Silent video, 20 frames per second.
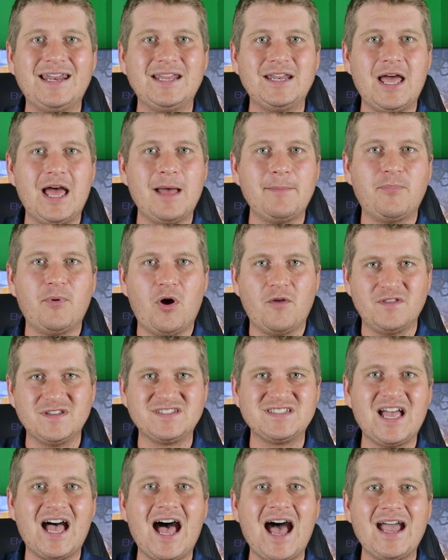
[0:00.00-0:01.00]
it up on the
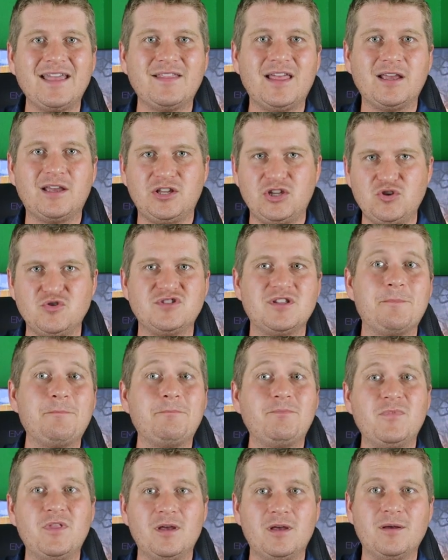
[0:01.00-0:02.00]
side, like, and use
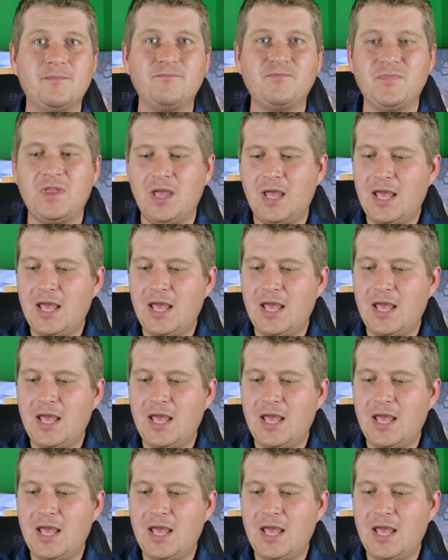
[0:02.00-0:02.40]
the